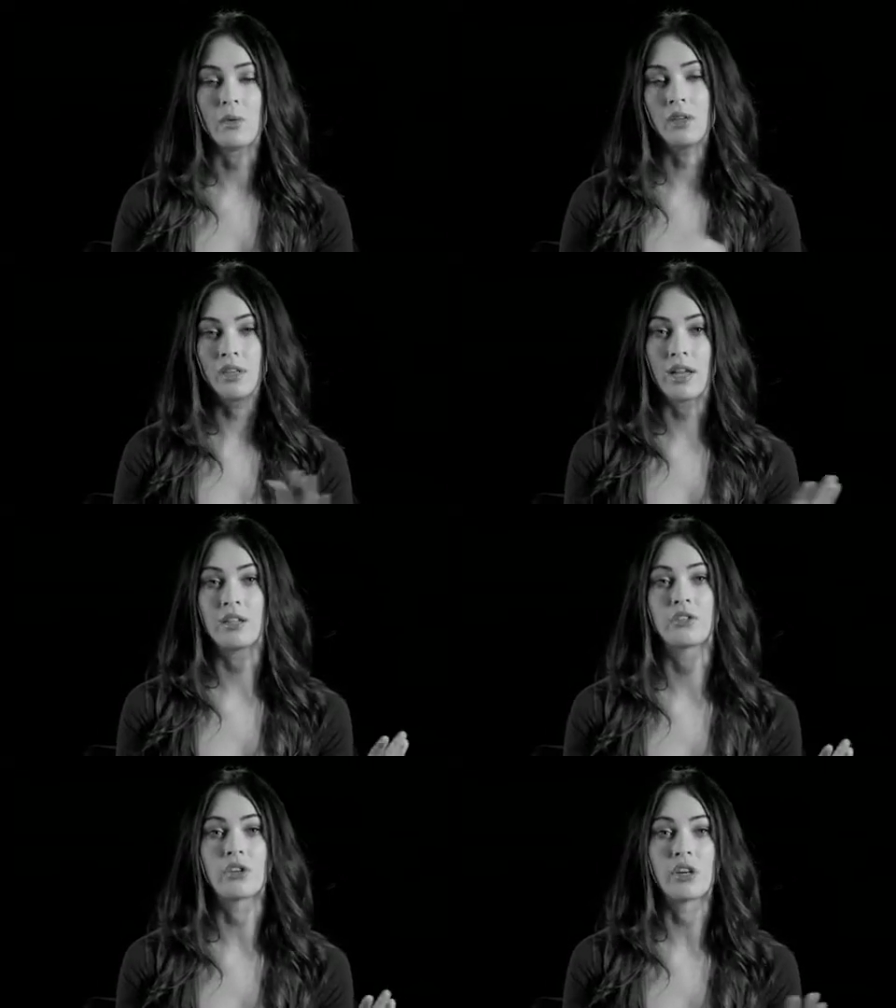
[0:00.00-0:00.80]
I wouldn't
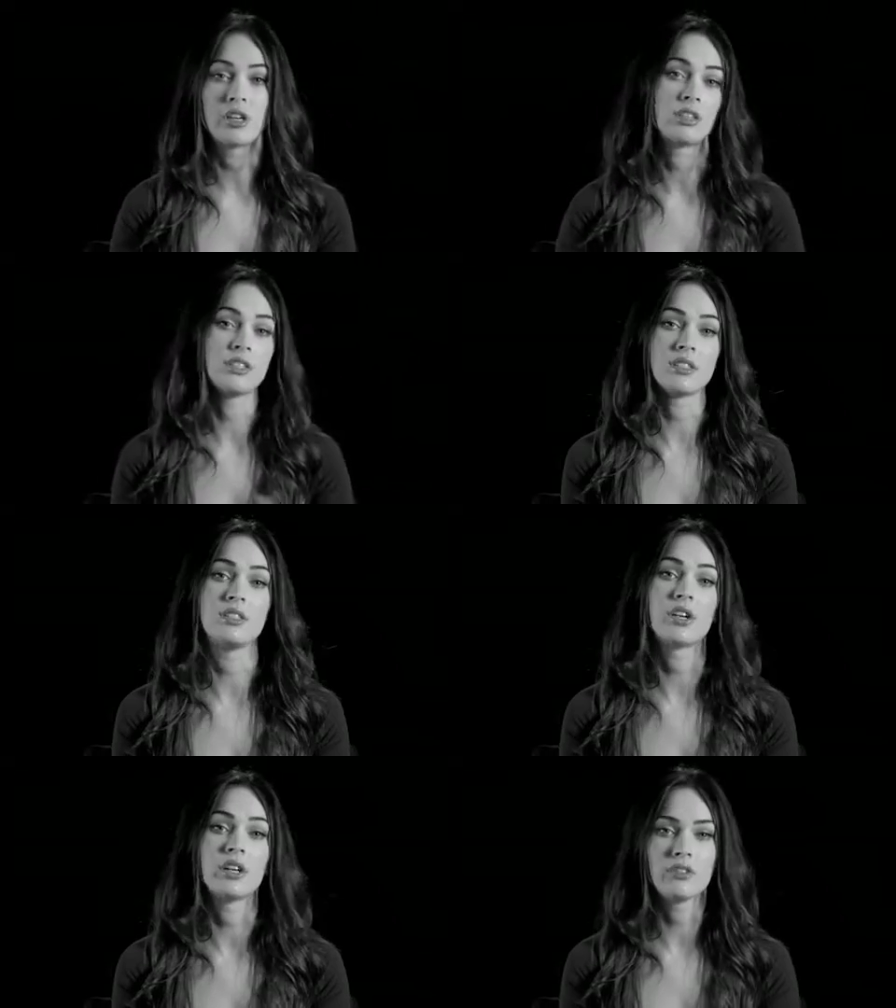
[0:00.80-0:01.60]
answer her or listen
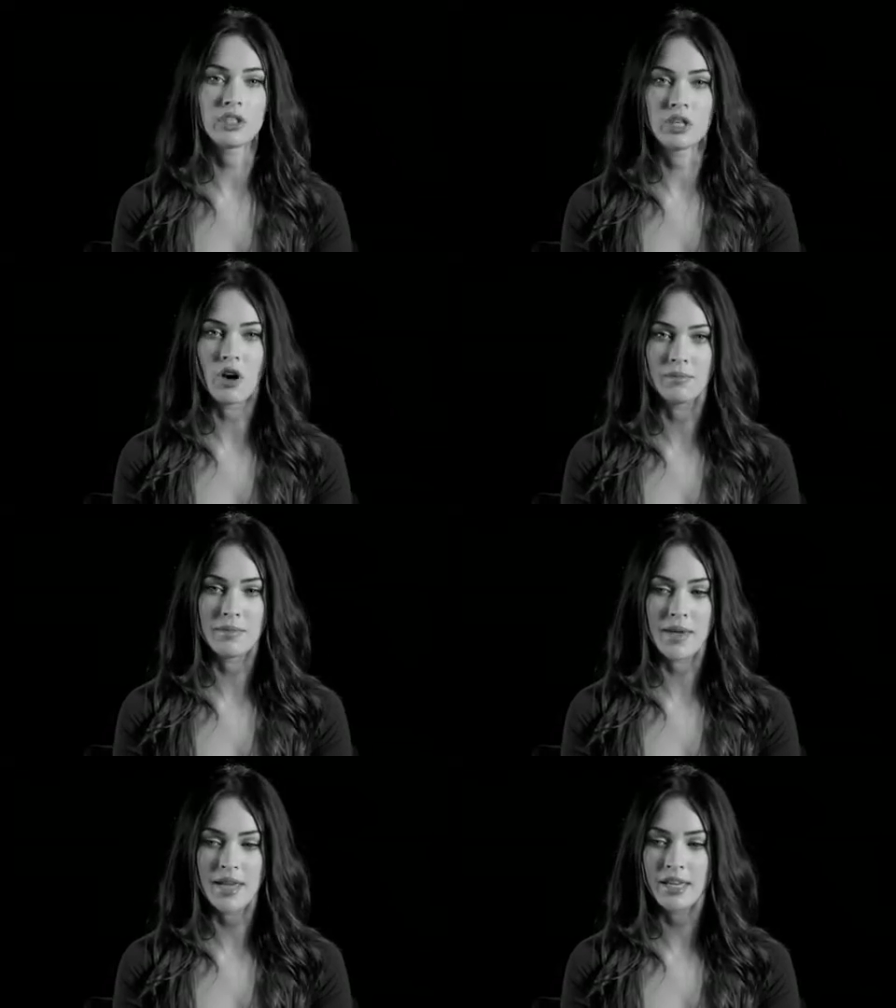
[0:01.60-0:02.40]
to her if she called me
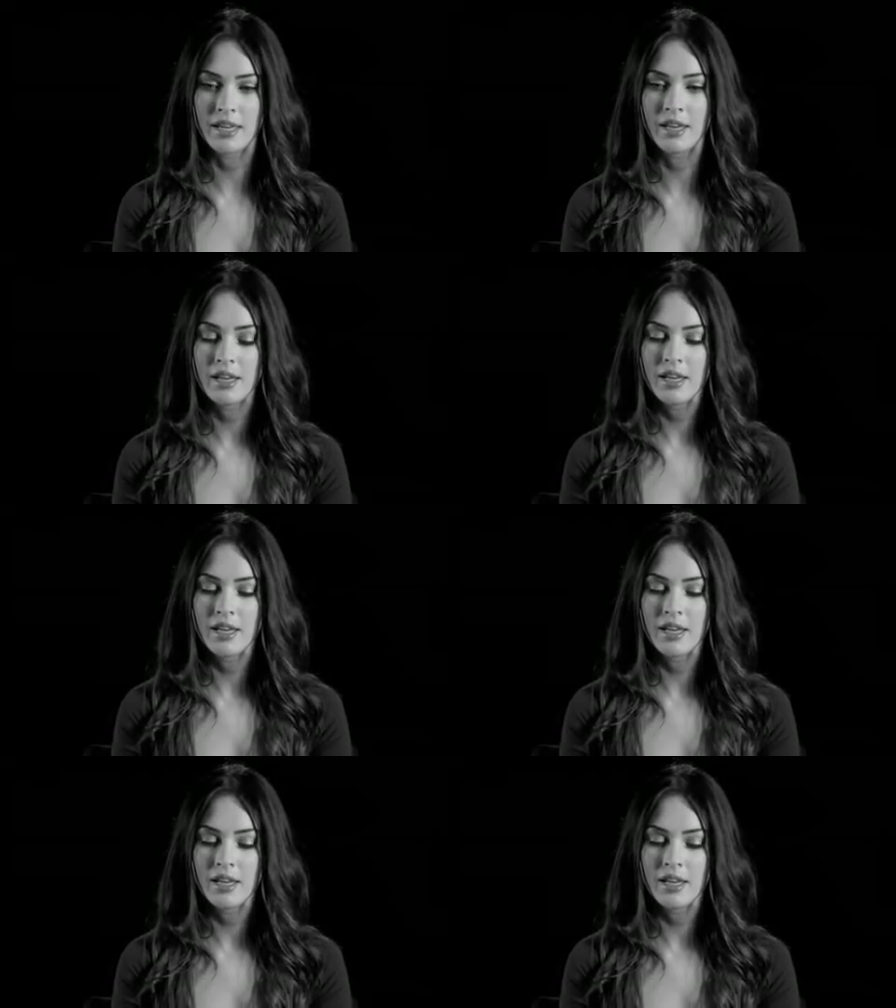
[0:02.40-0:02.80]
Megan,